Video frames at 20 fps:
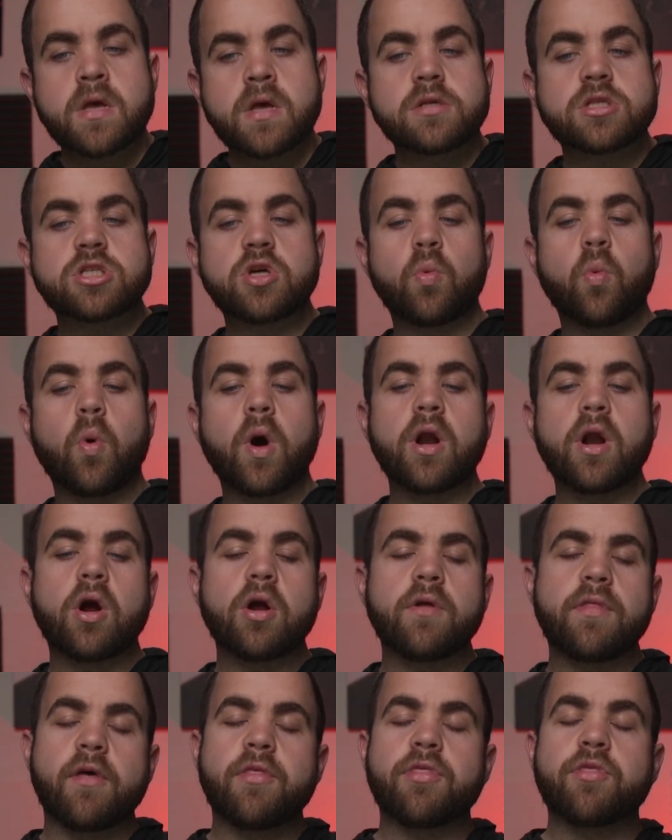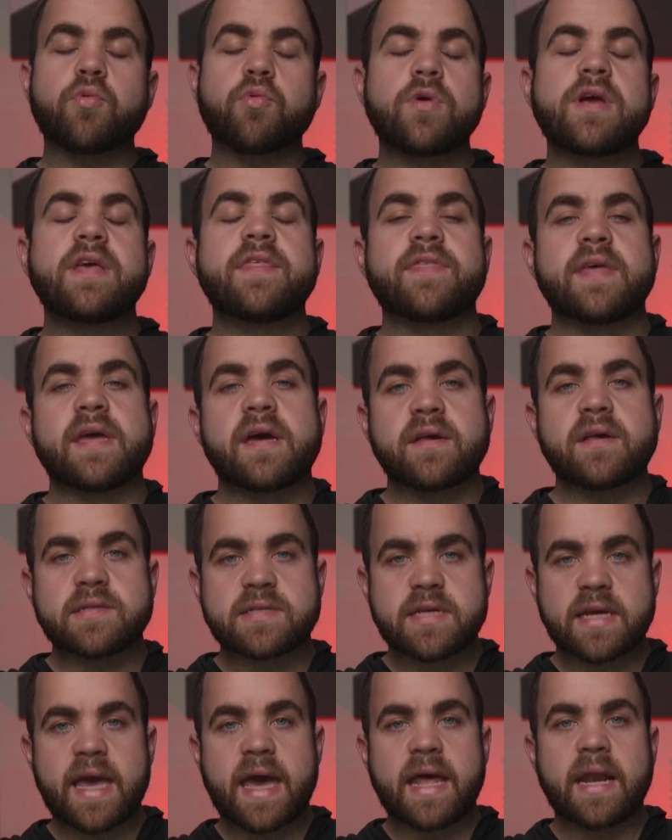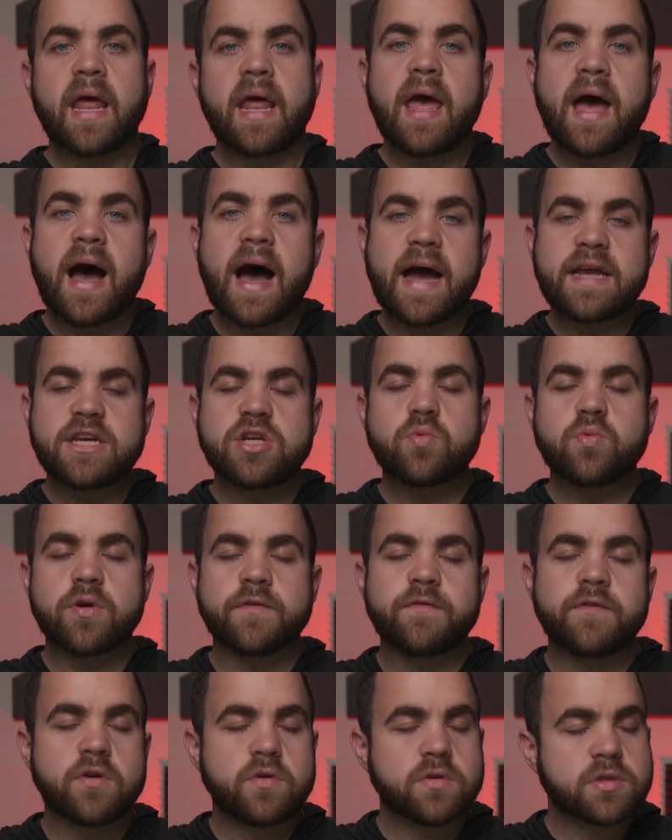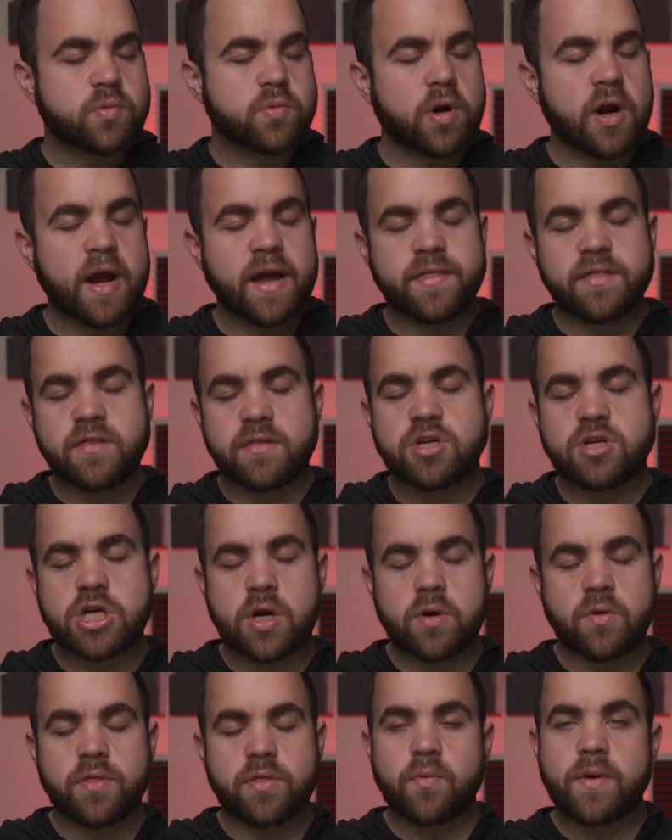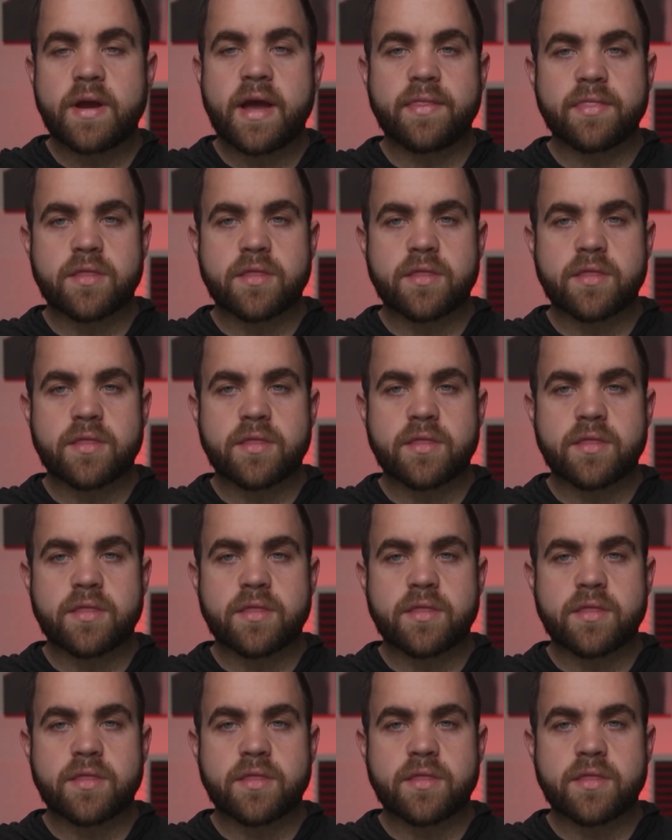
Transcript: So what are the 3 things? Again, I do reviews where I share 3 on